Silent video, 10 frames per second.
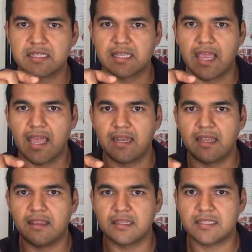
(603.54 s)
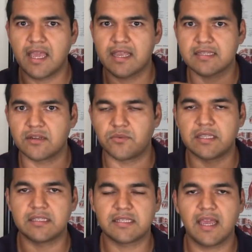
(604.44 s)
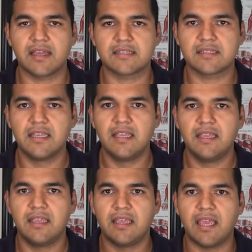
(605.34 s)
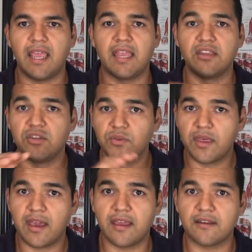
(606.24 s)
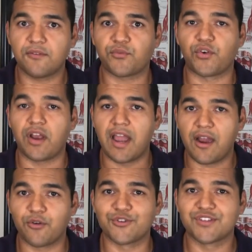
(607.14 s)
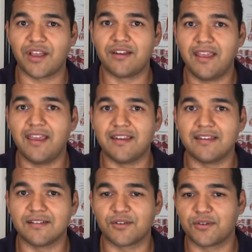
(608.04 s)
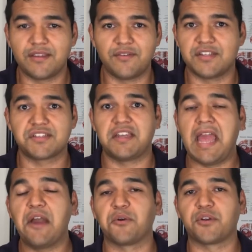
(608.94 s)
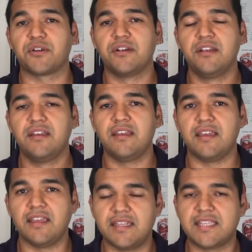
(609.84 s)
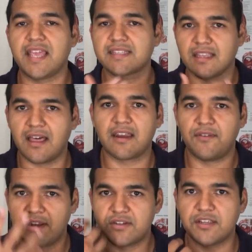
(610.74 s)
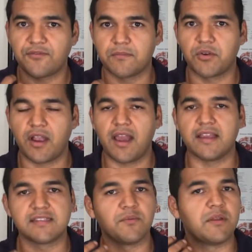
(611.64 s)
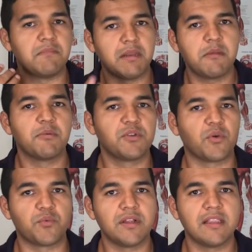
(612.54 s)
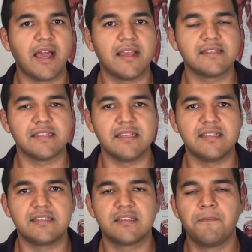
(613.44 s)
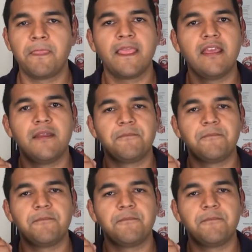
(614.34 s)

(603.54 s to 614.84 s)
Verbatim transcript: to scan the text and read the text, and you do that for hours on end, or even just an hour, it takes a lot of energy from your eyes. And what many people don't realize is